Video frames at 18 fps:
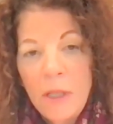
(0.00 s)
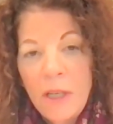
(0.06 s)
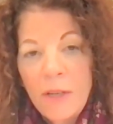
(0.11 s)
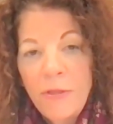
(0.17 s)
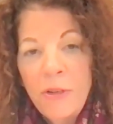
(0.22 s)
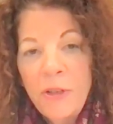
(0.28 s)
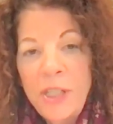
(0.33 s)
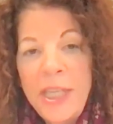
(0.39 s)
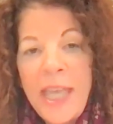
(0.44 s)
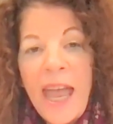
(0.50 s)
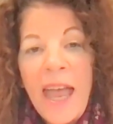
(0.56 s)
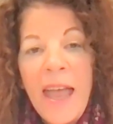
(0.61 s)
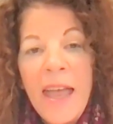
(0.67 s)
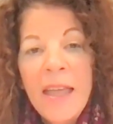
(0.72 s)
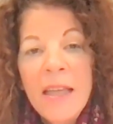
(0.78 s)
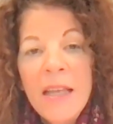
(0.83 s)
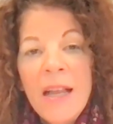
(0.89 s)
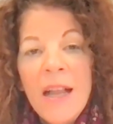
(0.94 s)

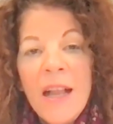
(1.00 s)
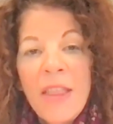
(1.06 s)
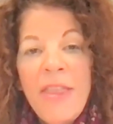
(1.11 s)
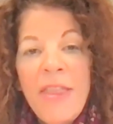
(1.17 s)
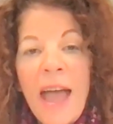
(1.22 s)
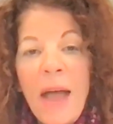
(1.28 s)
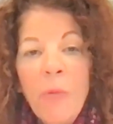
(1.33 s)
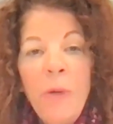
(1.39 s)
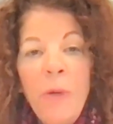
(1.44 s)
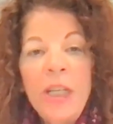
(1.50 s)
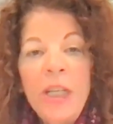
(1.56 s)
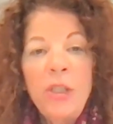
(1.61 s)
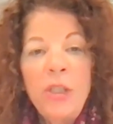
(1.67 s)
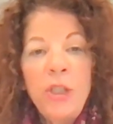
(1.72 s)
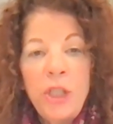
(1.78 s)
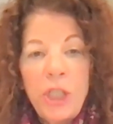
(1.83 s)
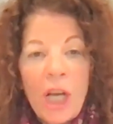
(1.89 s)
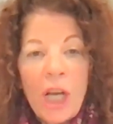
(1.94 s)
Forget that we
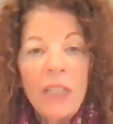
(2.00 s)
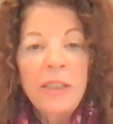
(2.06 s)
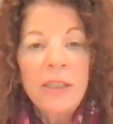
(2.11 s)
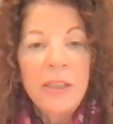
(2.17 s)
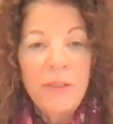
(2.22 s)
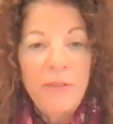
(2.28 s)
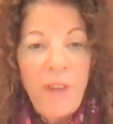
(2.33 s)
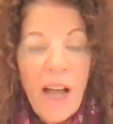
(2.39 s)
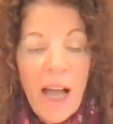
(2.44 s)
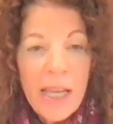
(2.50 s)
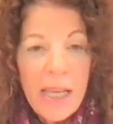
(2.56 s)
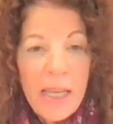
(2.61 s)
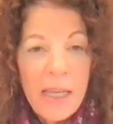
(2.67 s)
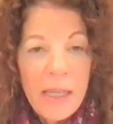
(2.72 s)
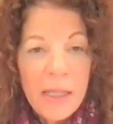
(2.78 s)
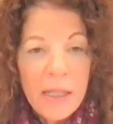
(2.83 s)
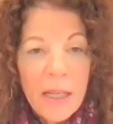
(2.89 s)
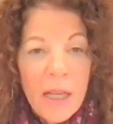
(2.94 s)
could justify
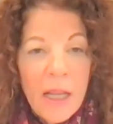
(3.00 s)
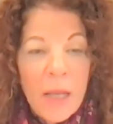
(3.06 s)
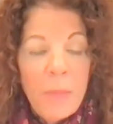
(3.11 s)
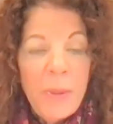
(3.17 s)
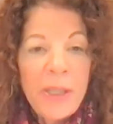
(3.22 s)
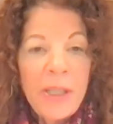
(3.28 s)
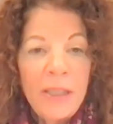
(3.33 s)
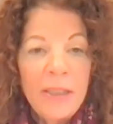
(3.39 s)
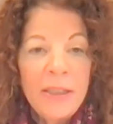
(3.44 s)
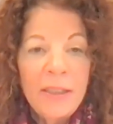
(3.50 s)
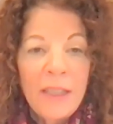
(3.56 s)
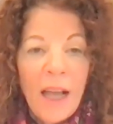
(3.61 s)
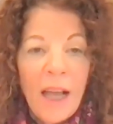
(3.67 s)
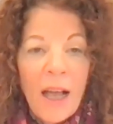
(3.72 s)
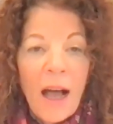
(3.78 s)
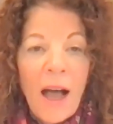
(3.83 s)
it because